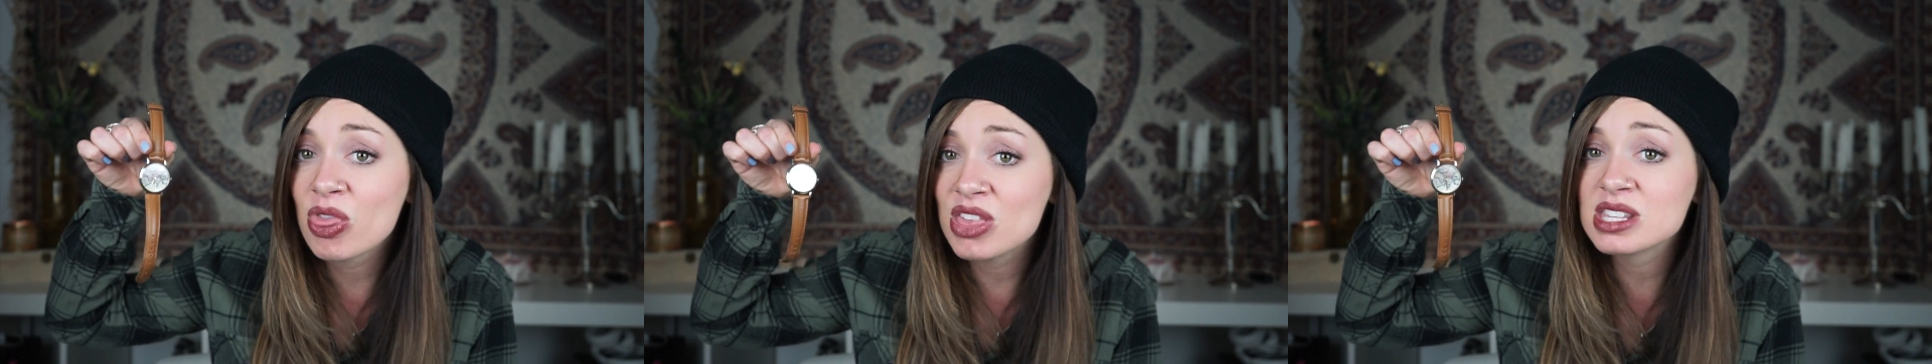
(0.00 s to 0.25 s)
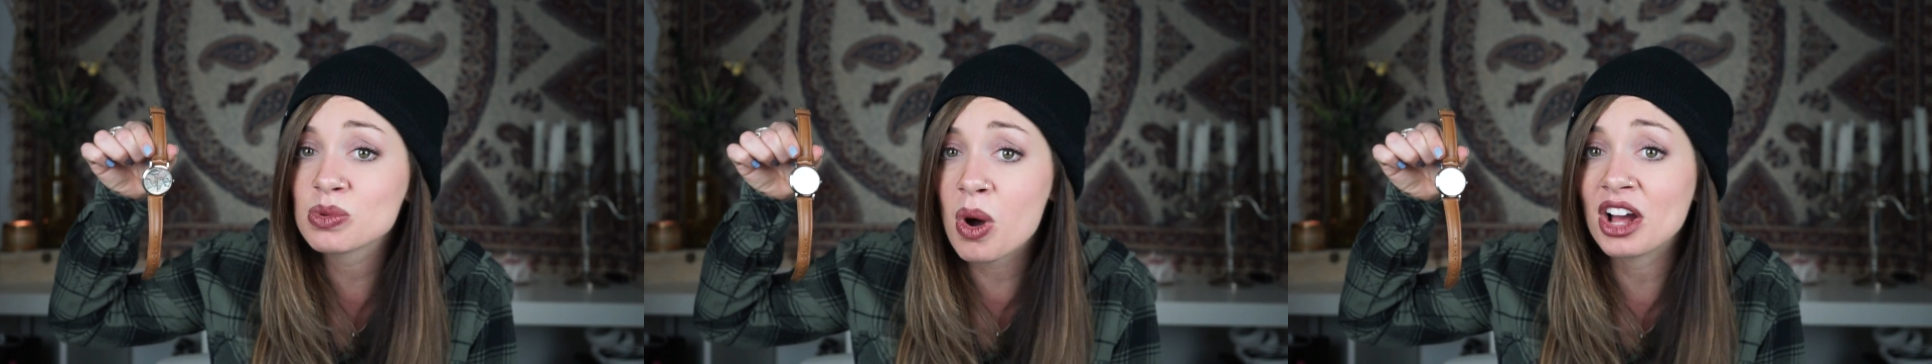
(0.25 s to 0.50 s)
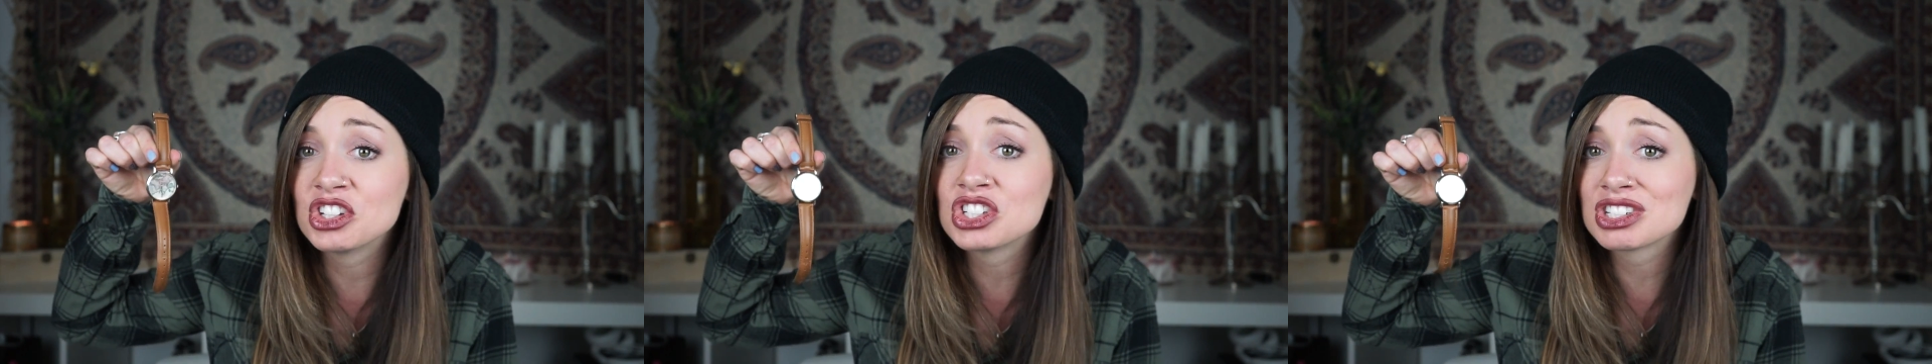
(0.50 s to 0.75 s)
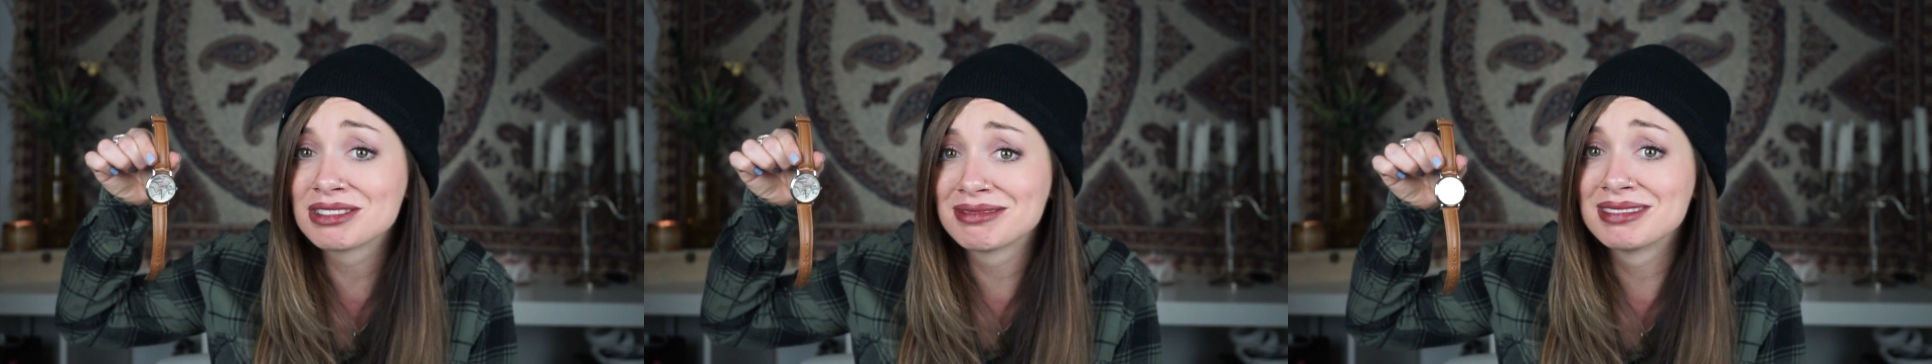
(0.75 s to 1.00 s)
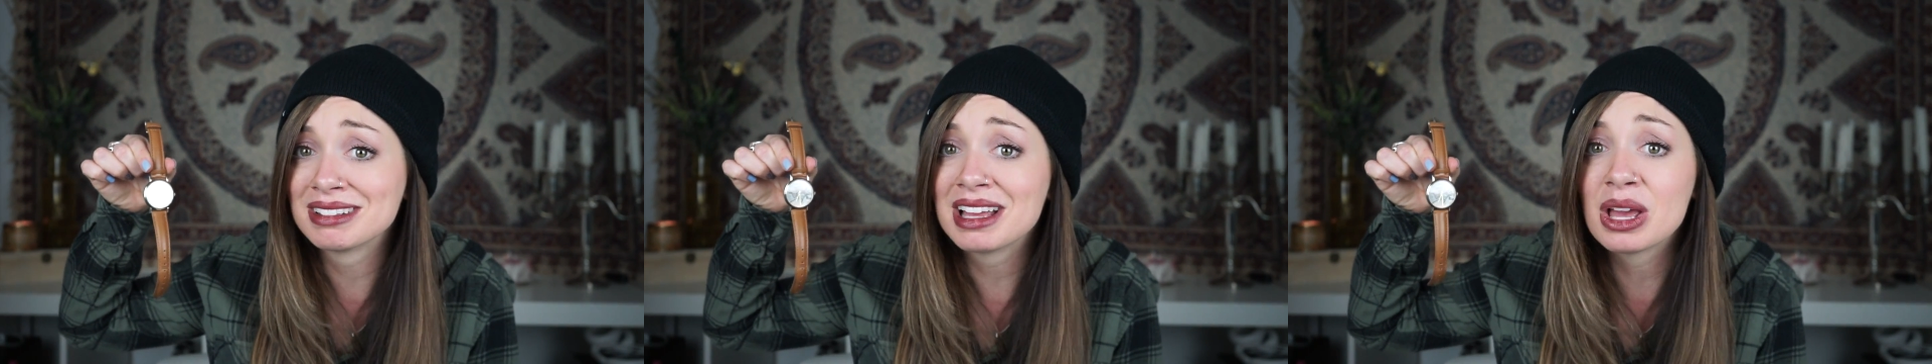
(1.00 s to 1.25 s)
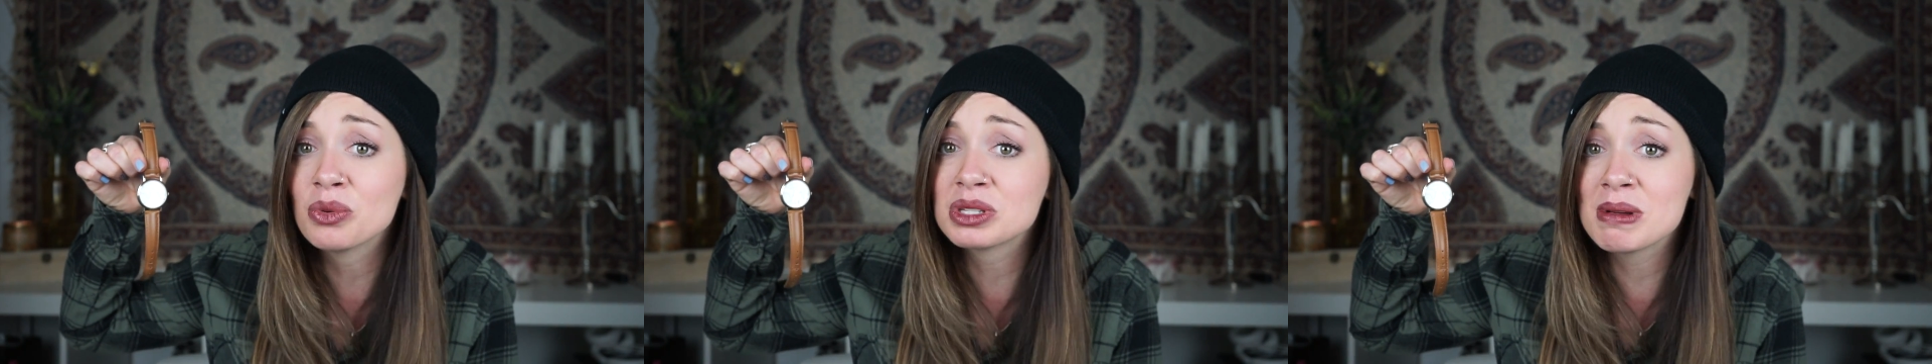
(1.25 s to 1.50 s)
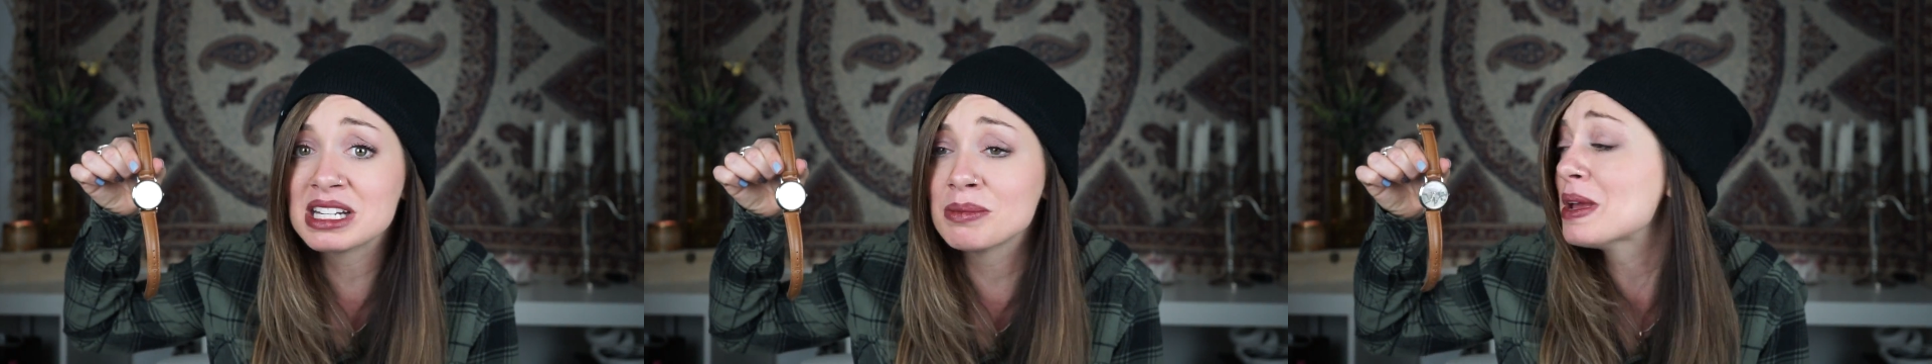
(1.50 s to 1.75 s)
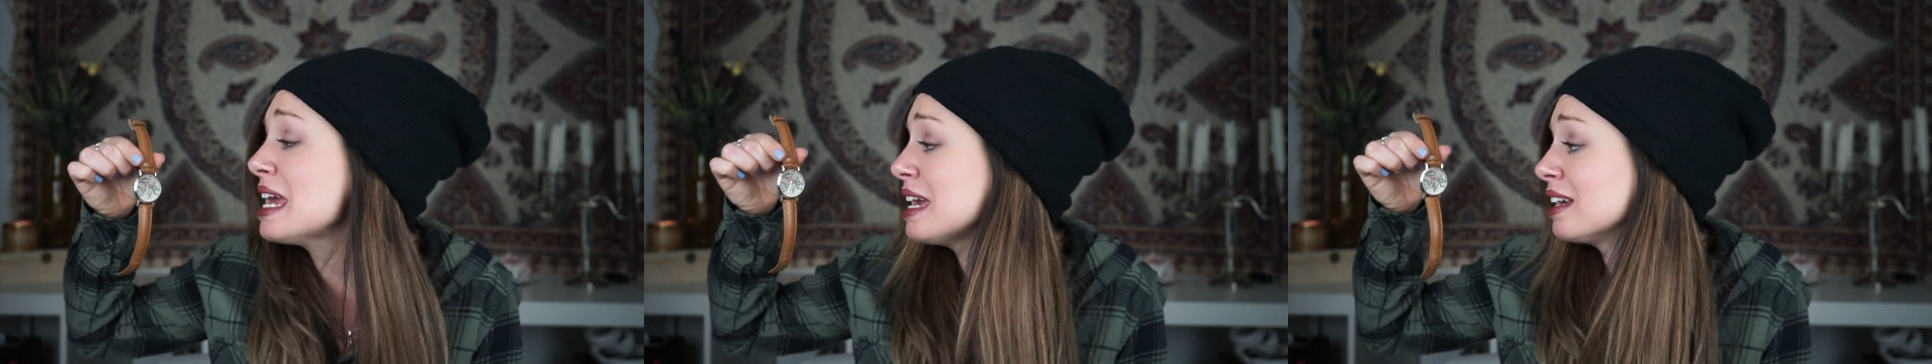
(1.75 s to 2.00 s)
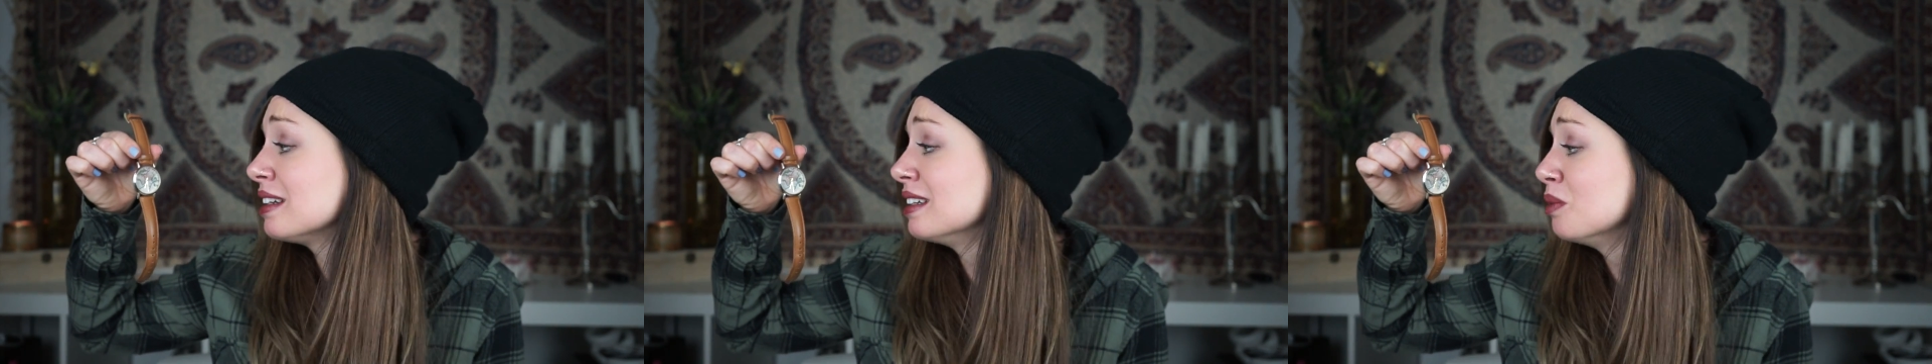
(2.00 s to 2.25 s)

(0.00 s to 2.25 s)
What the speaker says: This watch. It was meant to be.